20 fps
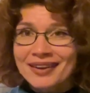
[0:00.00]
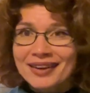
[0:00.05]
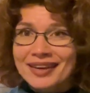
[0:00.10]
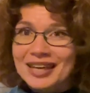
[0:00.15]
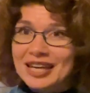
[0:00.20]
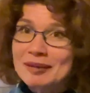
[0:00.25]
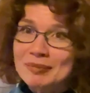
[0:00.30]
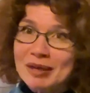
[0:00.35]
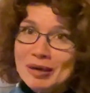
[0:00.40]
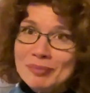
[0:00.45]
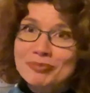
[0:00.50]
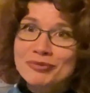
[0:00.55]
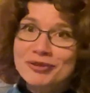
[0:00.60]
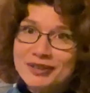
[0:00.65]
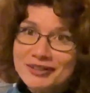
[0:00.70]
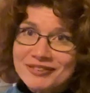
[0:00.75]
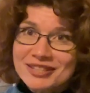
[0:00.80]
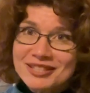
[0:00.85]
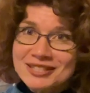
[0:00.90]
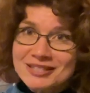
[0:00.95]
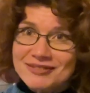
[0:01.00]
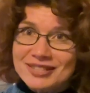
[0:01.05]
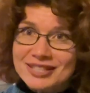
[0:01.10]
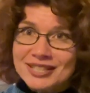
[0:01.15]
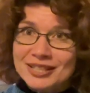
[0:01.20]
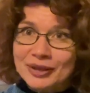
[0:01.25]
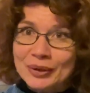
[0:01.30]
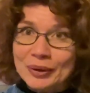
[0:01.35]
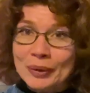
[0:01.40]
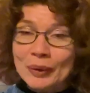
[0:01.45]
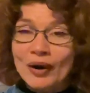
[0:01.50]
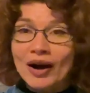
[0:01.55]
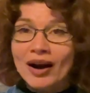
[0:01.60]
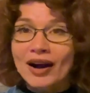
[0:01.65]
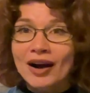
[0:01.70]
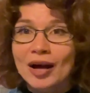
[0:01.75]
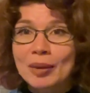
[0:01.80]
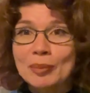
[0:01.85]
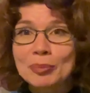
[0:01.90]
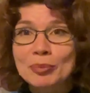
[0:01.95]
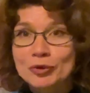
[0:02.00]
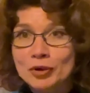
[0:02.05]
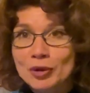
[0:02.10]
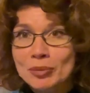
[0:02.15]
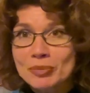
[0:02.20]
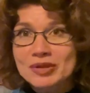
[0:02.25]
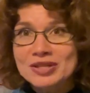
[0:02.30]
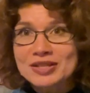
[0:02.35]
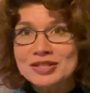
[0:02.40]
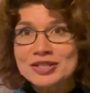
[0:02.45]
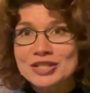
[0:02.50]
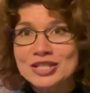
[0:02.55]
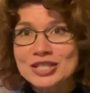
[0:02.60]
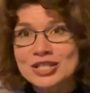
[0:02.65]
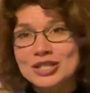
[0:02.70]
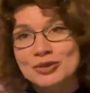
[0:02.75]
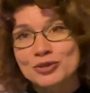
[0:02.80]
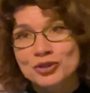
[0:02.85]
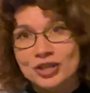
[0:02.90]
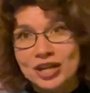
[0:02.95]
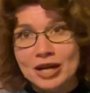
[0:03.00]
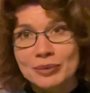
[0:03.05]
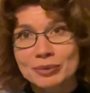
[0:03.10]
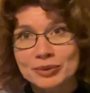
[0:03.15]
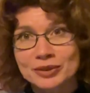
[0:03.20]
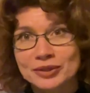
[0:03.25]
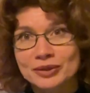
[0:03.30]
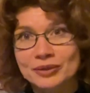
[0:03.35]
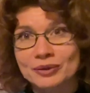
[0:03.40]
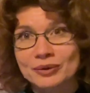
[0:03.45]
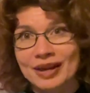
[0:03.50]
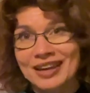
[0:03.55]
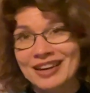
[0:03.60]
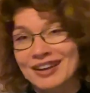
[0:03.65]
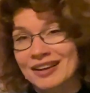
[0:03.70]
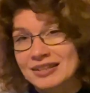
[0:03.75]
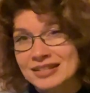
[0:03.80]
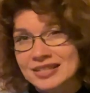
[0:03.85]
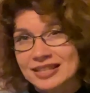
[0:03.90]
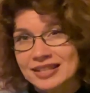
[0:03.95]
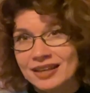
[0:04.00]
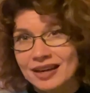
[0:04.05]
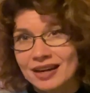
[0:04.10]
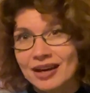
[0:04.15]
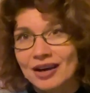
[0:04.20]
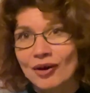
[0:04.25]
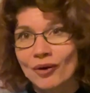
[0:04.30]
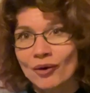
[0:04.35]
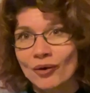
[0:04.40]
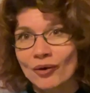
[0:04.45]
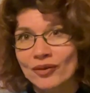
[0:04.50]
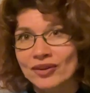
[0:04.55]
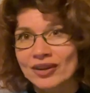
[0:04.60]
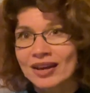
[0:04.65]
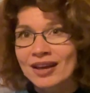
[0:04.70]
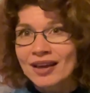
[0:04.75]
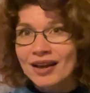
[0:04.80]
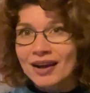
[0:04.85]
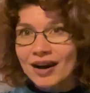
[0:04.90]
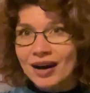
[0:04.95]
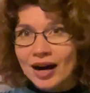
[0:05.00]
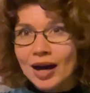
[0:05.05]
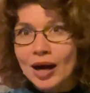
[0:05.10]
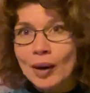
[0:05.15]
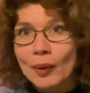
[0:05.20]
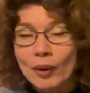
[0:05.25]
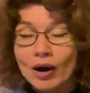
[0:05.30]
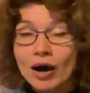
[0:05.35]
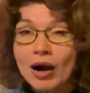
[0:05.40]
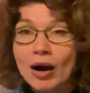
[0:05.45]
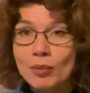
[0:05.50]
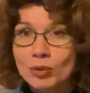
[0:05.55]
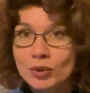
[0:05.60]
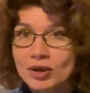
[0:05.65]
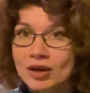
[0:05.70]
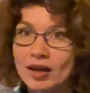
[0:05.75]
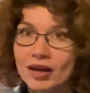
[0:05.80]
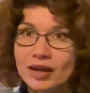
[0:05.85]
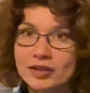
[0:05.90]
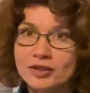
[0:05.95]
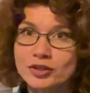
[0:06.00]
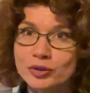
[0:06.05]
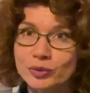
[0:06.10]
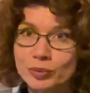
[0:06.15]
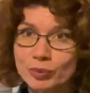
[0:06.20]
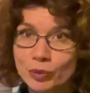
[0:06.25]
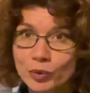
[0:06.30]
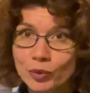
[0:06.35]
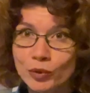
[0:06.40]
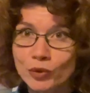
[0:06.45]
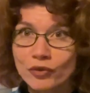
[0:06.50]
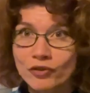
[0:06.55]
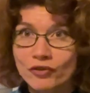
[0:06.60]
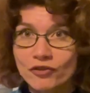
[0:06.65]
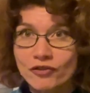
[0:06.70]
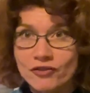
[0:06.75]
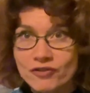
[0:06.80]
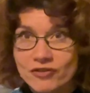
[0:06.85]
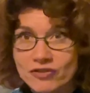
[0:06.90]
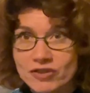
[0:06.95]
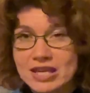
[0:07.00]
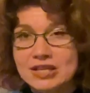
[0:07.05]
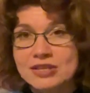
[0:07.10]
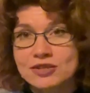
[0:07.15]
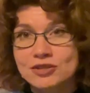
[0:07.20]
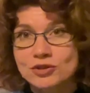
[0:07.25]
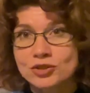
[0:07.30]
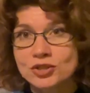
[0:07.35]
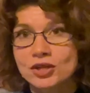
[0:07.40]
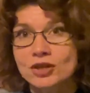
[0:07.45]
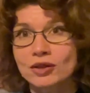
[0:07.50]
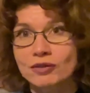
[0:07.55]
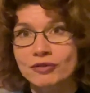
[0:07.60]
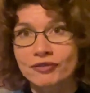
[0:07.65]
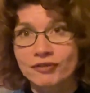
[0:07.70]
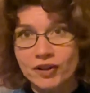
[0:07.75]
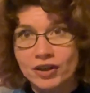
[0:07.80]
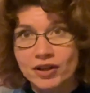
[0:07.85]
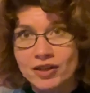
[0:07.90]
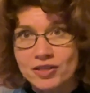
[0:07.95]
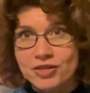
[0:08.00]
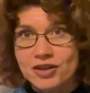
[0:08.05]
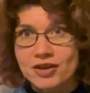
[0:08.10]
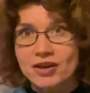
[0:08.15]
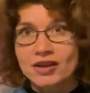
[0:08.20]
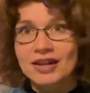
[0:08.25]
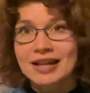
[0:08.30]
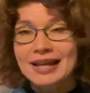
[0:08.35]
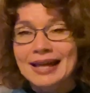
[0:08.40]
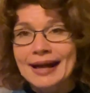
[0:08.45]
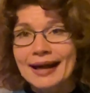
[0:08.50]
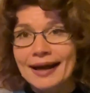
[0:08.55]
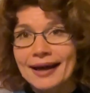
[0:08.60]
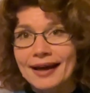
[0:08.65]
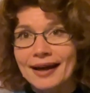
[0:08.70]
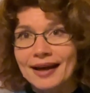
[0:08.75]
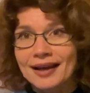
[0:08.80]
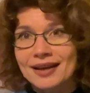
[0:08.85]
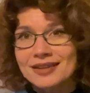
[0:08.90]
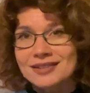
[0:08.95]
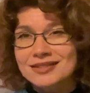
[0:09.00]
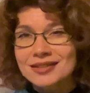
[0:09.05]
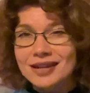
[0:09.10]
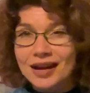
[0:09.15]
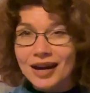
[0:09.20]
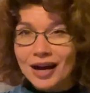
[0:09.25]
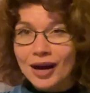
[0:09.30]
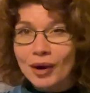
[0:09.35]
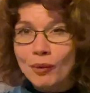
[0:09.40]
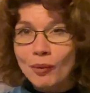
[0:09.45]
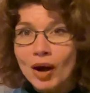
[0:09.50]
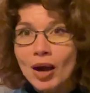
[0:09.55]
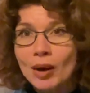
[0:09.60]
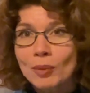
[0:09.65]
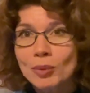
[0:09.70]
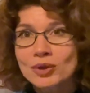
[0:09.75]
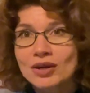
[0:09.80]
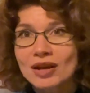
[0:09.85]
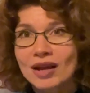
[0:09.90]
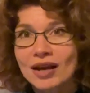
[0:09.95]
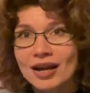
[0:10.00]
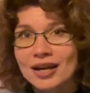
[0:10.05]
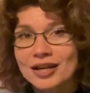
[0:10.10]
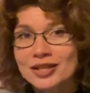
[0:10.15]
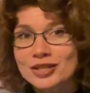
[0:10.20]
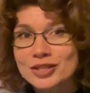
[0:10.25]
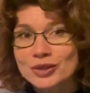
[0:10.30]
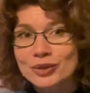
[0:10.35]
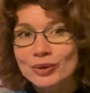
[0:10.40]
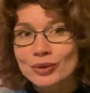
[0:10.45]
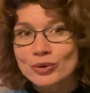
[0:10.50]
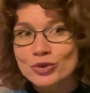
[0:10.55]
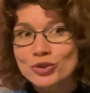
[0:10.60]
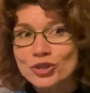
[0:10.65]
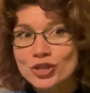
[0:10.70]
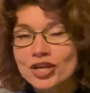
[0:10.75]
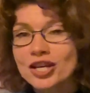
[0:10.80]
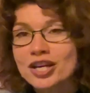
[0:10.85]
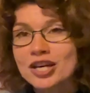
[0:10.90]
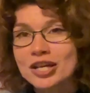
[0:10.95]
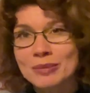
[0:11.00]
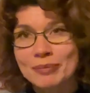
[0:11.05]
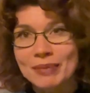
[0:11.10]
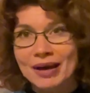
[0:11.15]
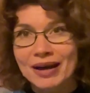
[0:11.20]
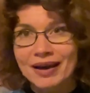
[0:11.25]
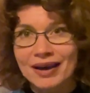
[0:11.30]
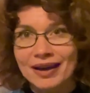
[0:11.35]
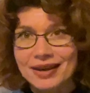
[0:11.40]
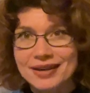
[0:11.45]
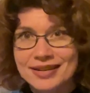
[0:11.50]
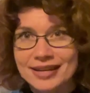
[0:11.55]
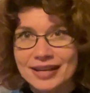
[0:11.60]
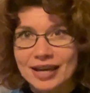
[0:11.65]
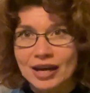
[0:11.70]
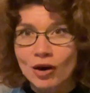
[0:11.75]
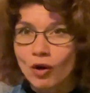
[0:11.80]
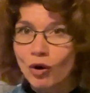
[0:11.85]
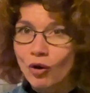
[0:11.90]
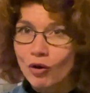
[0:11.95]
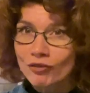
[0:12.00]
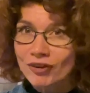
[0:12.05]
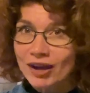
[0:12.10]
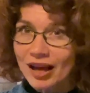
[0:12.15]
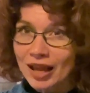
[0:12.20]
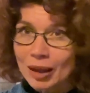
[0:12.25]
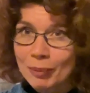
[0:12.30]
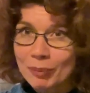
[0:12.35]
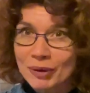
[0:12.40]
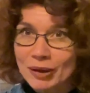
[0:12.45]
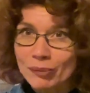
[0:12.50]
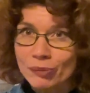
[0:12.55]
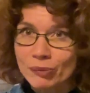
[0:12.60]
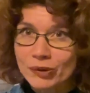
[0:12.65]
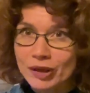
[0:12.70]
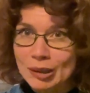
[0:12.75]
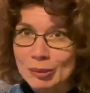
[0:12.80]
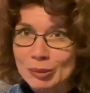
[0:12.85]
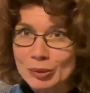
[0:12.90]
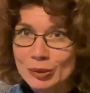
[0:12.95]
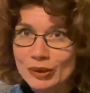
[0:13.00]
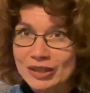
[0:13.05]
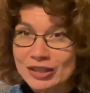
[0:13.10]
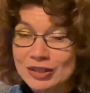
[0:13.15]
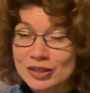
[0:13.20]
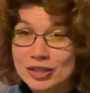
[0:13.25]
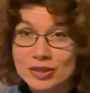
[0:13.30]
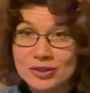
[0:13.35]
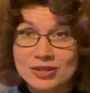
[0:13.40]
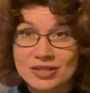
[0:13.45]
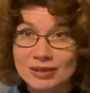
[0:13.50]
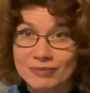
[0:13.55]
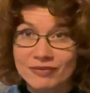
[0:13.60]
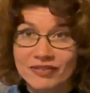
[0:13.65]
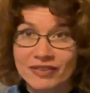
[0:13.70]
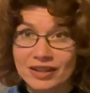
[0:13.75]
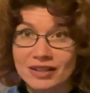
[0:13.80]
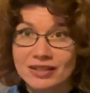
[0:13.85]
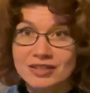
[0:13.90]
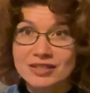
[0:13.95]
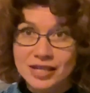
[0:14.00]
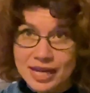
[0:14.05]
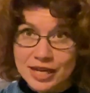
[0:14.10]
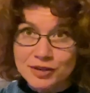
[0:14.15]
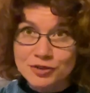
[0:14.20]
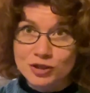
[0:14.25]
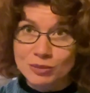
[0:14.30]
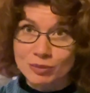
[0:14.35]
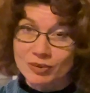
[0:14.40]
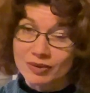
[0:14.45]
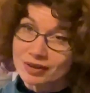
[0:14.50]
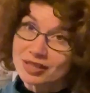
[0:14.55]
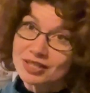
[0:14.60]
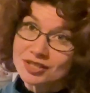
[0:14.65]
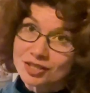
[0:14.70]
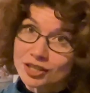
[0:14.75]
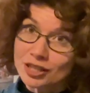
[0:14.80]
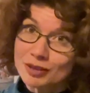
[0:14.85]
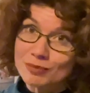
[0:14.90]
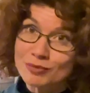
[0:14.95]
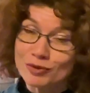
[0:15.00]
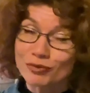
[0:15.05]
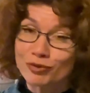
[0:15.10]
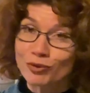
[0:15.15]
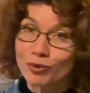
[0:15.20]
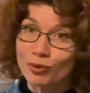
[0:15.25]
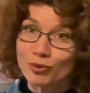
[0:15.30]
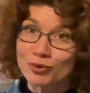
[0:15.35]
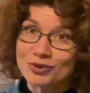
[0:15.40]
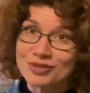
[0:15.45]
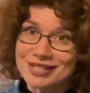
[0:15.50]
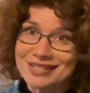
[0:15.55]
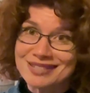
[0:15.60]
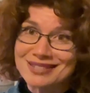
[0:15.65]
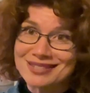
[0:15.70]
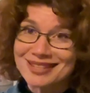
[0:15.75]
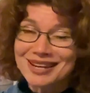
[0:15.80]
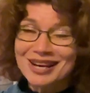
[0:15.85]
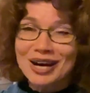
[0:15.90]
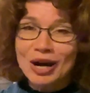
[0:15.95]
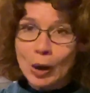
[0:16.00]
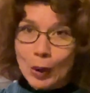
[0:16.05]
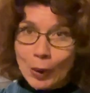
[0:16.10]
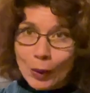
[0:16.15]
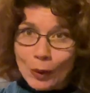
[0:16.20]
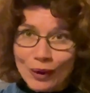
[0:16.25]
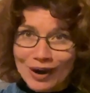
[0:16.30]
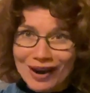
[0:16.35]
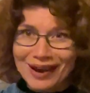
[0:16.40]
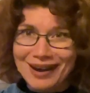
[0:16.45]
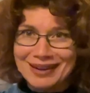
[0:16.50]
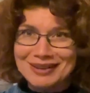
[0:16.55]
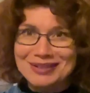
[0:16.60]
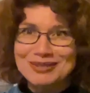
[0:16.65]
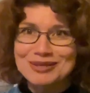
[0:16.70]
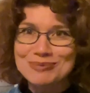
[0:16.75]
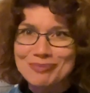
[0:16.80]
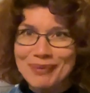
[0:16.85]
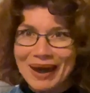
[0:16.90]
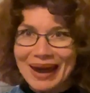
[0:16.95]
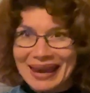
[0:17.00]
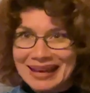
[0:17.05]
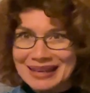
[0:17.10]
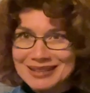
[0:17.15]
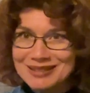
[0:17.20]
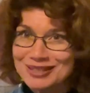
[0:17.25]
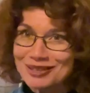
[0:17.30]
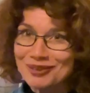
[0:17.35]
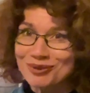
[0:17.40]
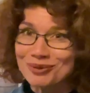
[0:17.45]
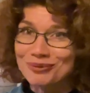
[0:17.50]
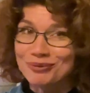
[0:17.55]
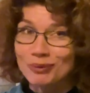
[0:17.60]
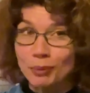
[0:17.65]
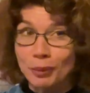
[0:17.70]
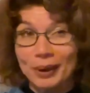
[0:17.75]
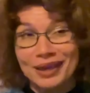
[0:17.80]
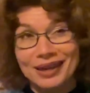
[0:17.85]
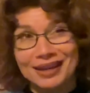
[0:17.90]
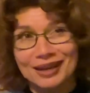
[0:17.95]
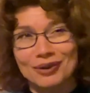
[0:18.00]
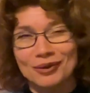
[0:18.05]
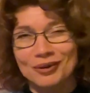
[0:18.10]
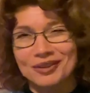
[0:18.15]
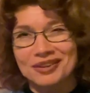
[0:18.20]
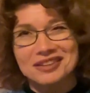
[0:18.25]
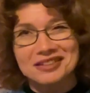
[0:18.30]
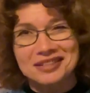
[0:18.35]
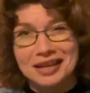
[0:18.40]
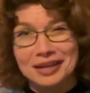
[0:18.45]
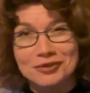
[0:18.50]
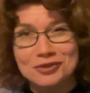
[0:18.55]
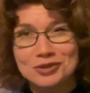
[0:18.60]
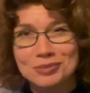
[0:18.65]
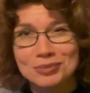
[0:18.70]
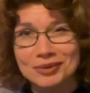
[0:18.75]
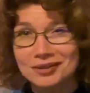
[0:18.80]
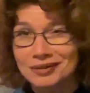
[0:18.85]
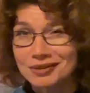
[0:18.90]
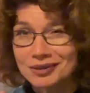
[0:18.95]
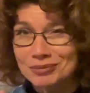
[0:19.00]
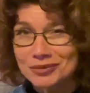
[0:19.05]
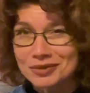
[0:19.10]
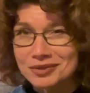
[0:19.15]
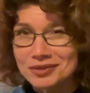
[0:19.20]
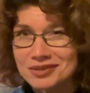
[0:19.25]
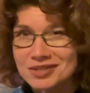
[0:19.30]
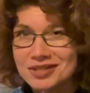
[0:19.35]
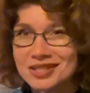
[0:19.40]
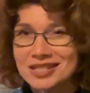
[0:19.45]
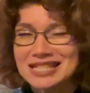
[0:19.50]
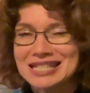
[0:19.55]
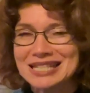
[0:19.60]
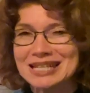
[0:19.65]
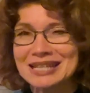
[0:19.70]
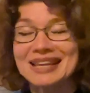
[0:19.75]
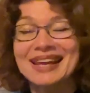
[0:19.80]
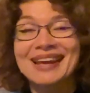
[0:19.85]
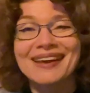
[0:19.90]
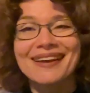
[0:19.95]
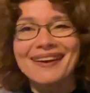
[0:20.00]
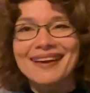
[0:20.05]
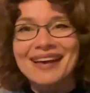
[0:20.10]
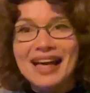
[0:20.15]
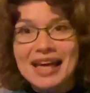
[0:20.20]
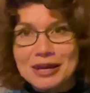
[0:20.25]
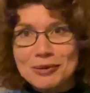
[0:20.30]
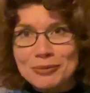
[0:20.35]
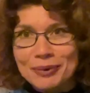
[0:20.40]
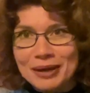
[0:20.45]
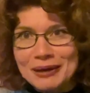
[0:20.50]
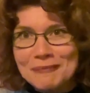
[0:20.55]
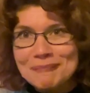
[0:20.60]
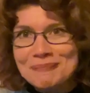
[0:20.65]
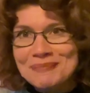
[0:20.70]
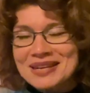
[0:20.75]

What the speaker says: In my previous video, I promised to share with you an idea on how I would like to move this channel further and how I would like to turn my idea of helping people into something tangible in terms, of course, this online space, if we can call it tangible, I'm not certain. Anyway,